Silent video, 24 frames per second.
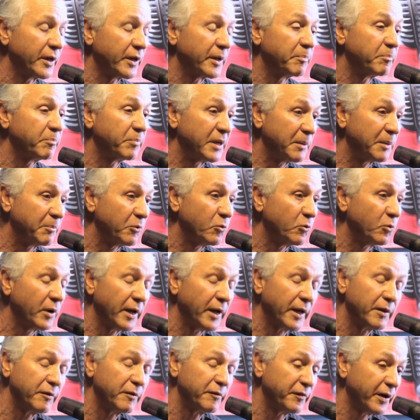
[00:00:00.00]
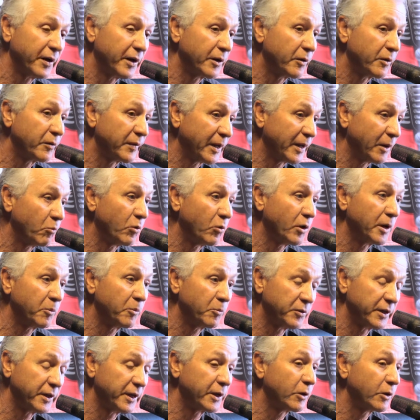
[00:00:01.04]
that people will have the value of that
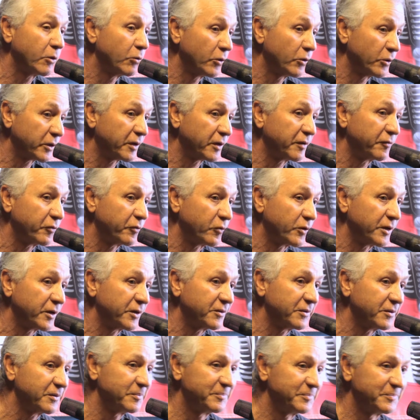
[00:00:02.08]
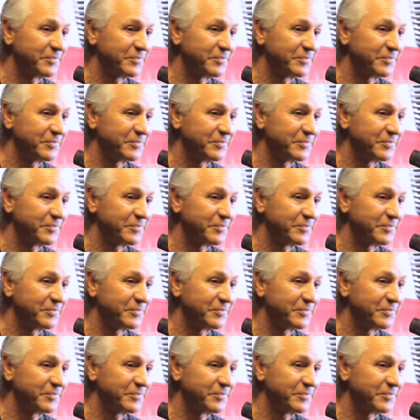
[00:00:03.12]
wine when they go looking for it.